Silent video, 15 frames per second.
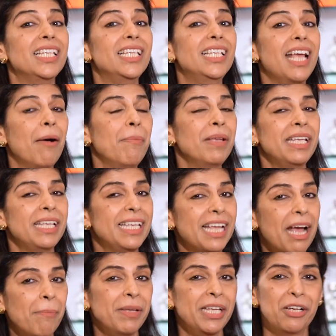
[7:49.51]
yummy,
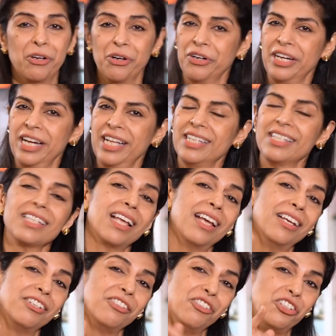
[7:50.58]
yummy goodness
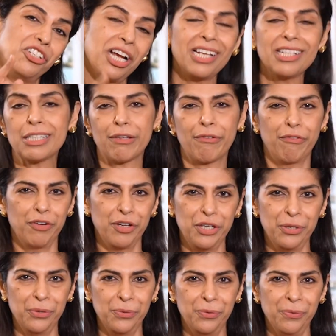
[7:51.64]
just for
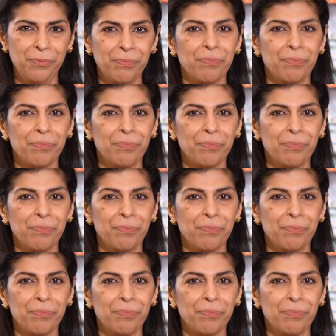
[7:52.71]
you.